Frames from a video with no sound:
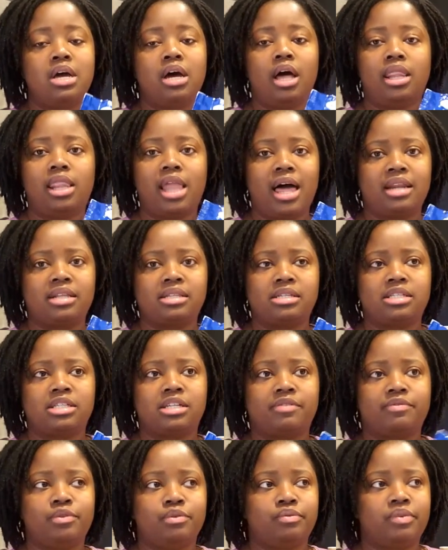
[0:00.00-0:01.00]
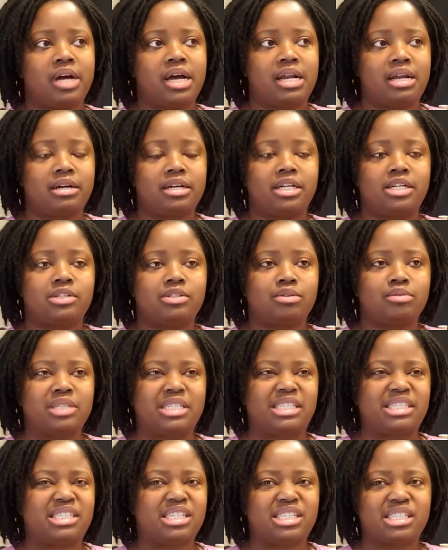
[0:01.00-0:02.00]
A lot of the stuff you find out here is only
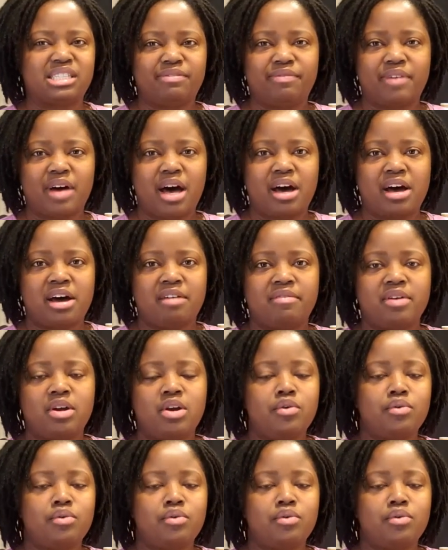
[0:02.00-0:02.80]
65